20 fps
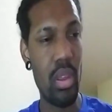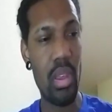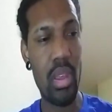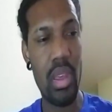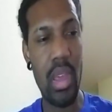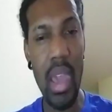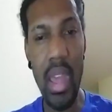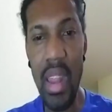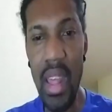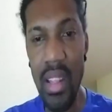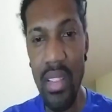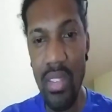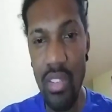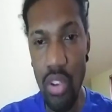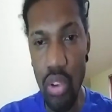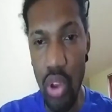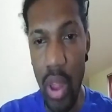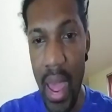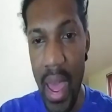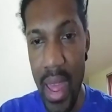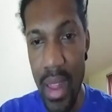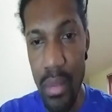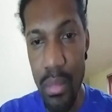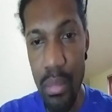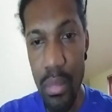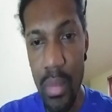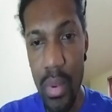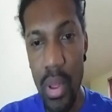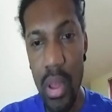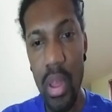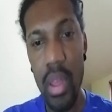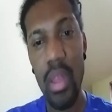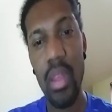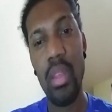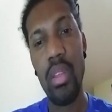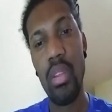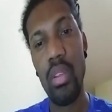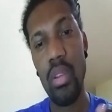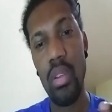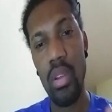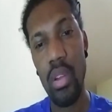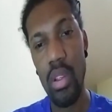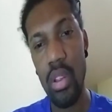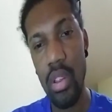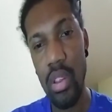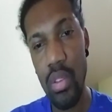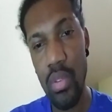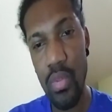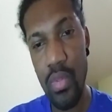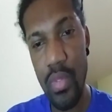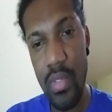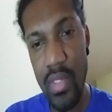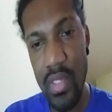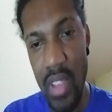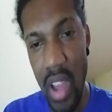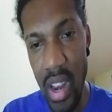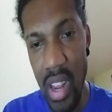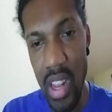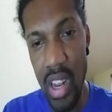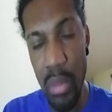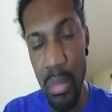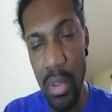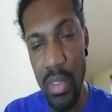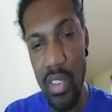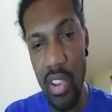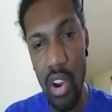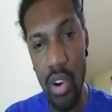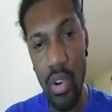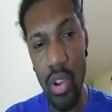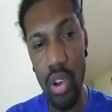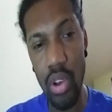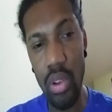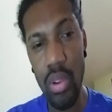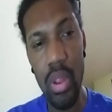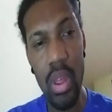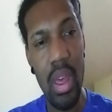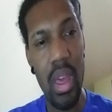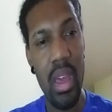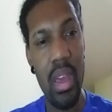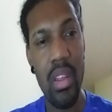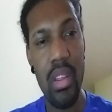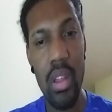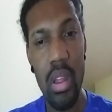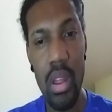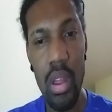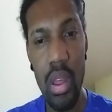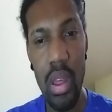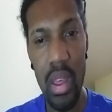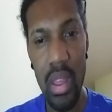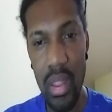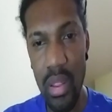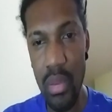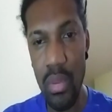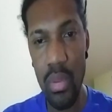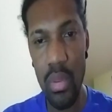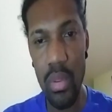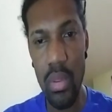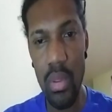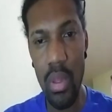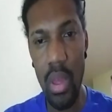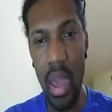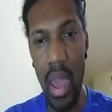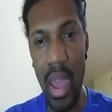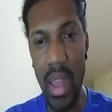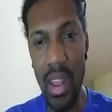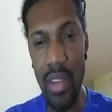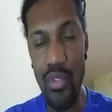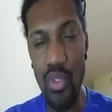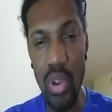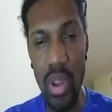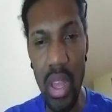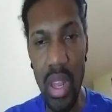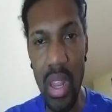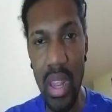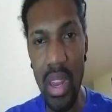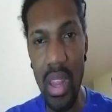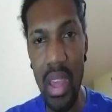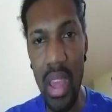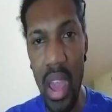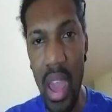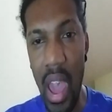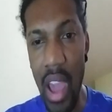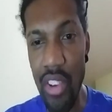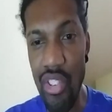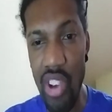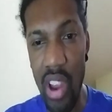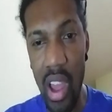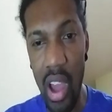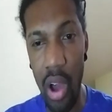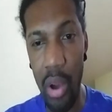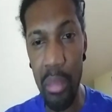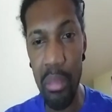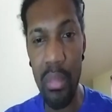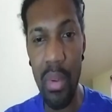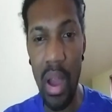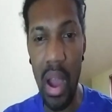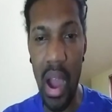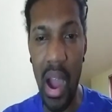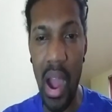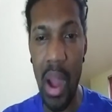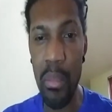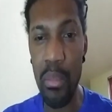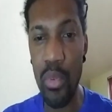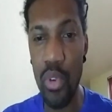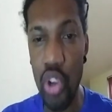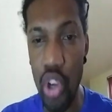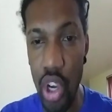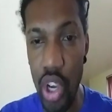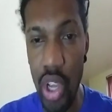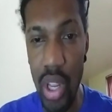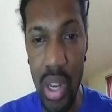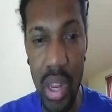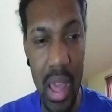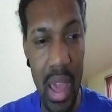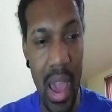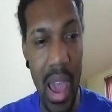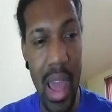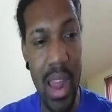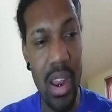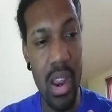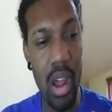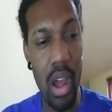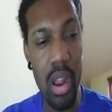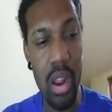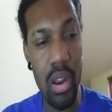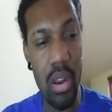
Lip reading: get into that, study the material, and if you need any extra help, I'm good at